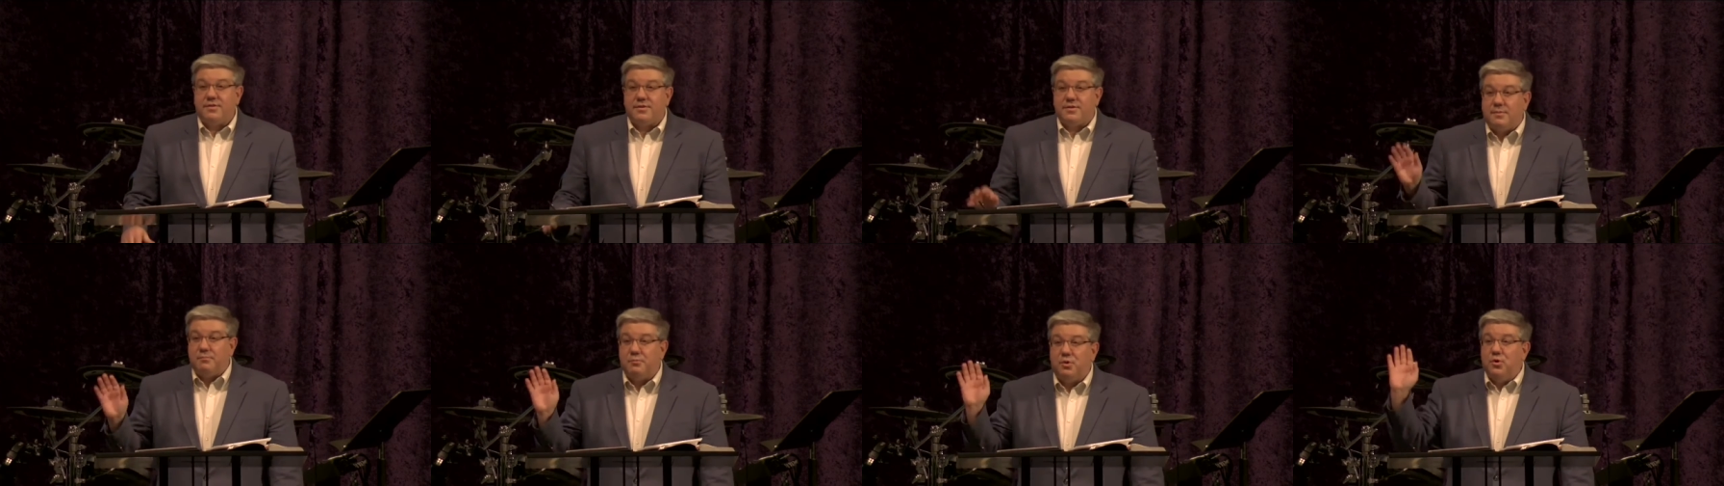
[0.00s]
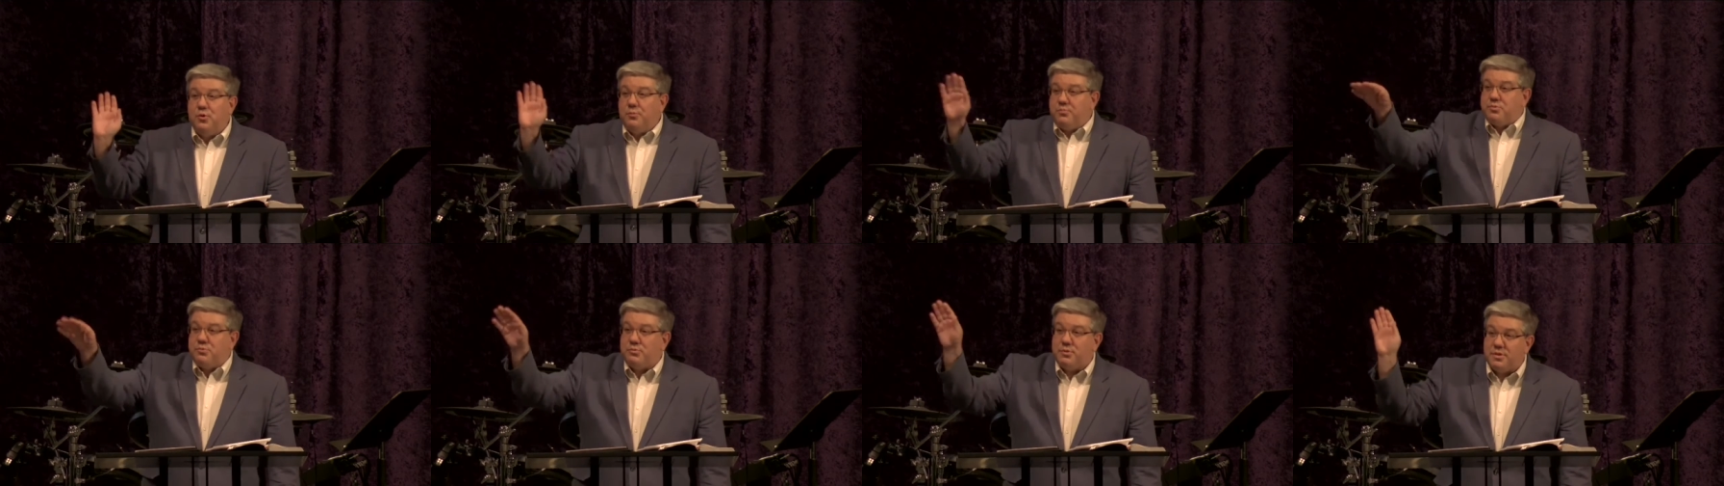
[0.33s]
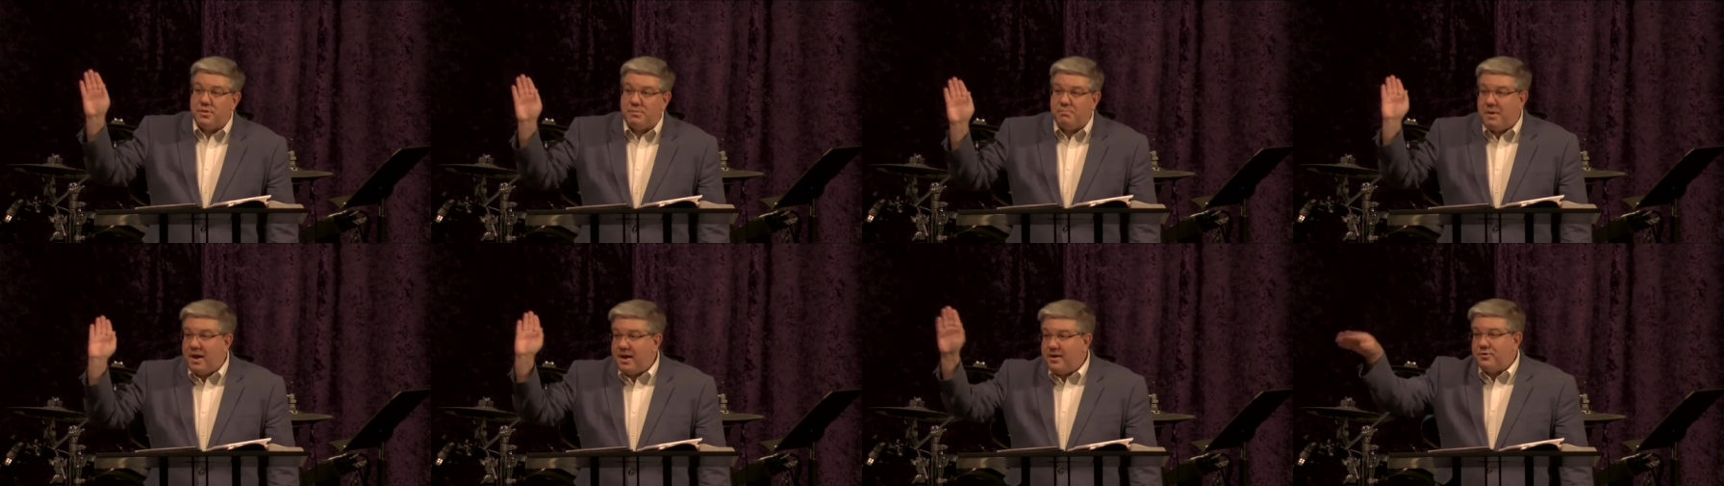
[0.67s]
some hoops
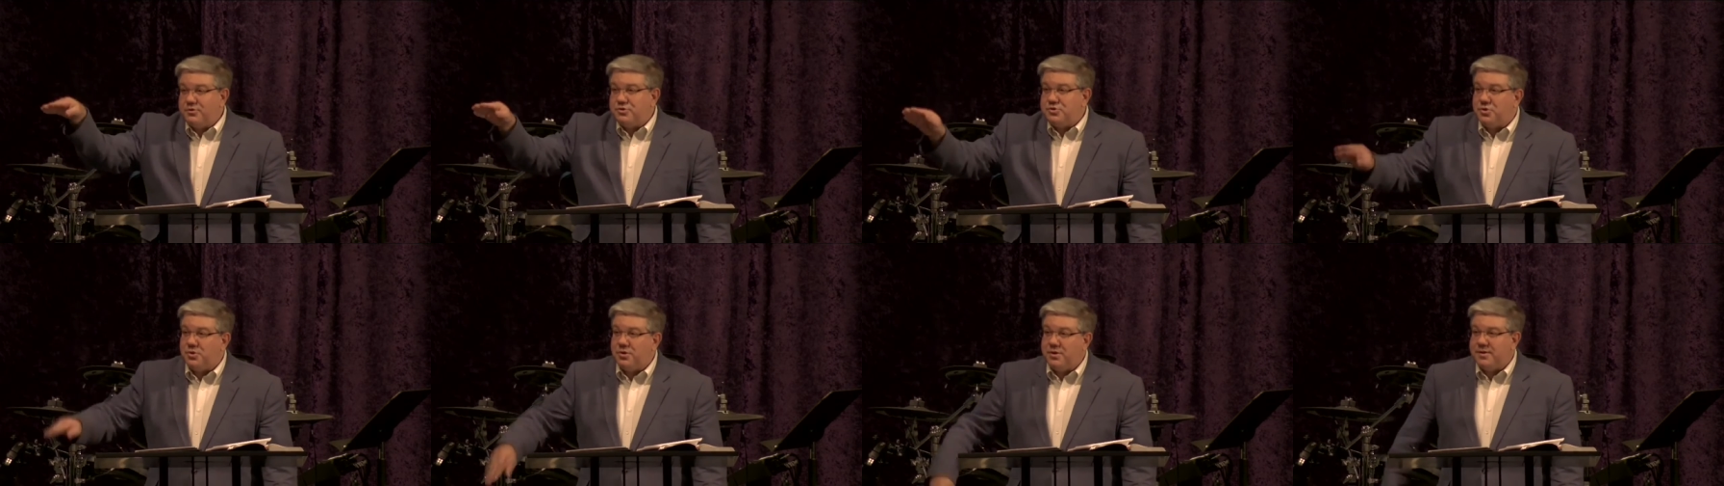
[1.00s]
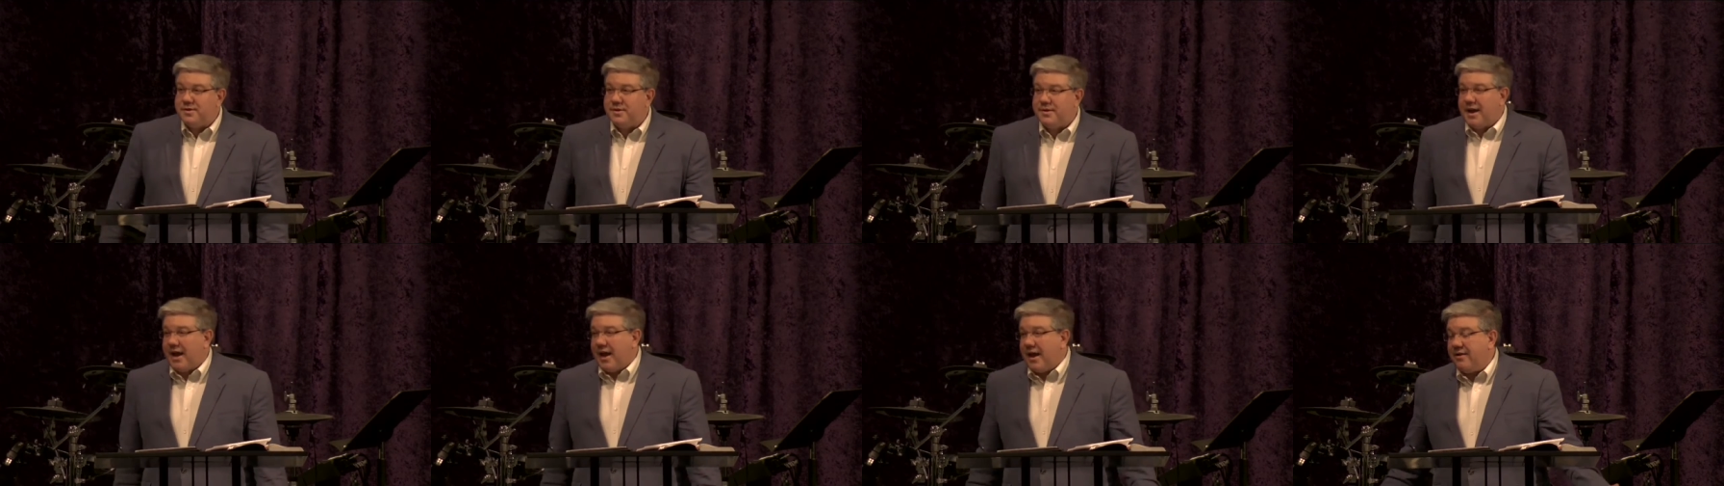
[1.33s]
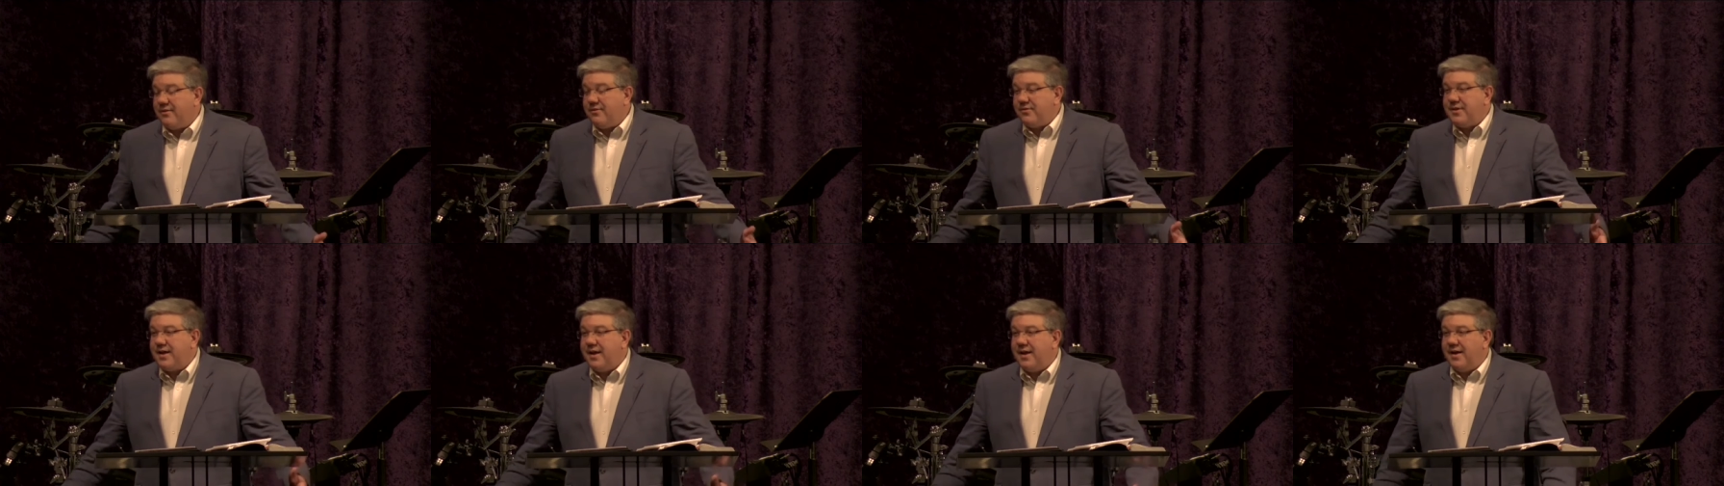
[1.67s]
with Michael Jordan. I
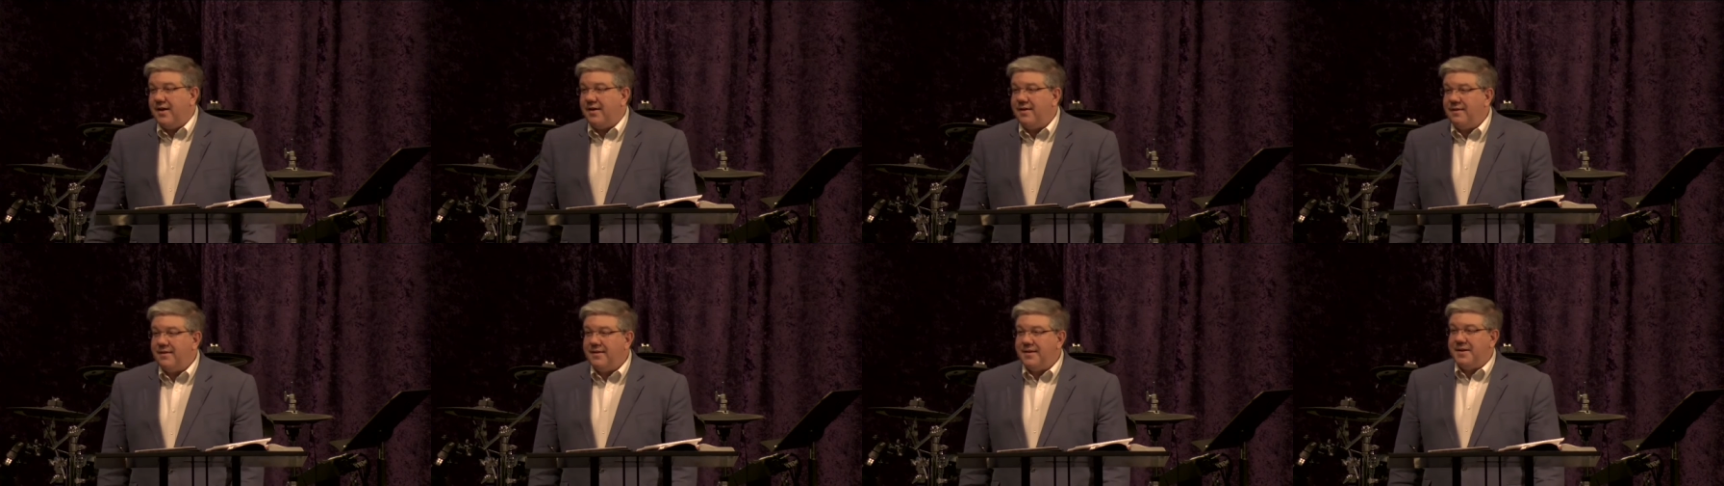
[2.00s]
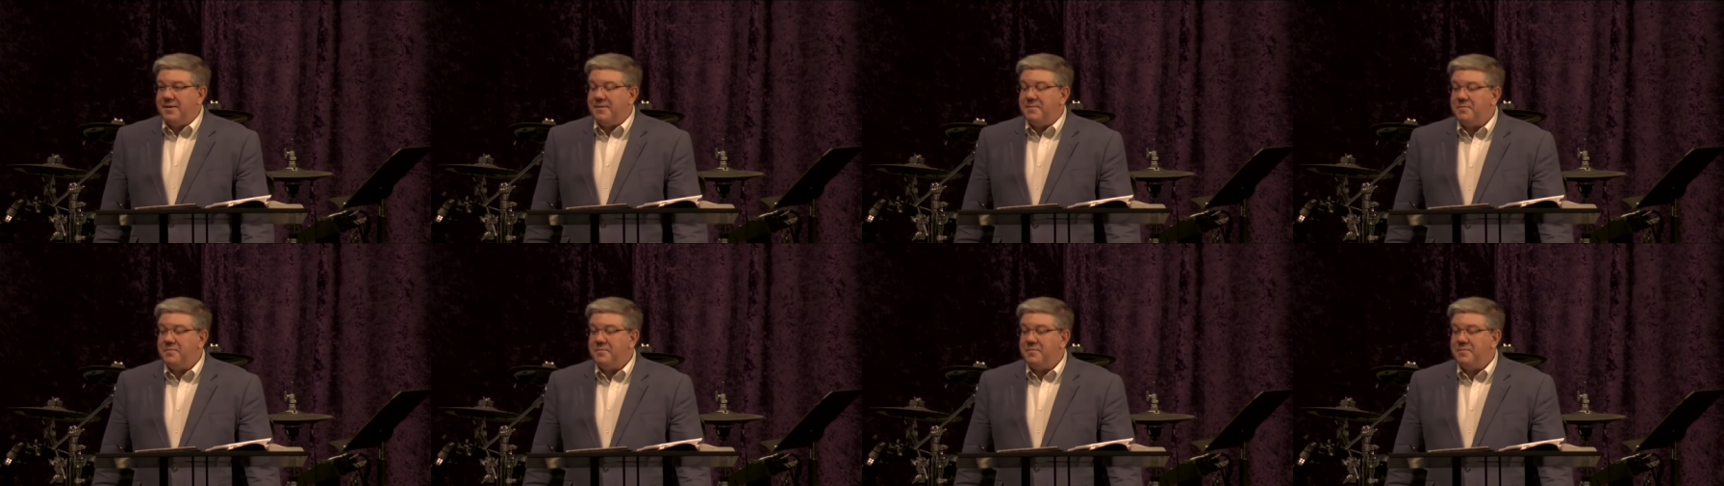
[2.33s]
don't care.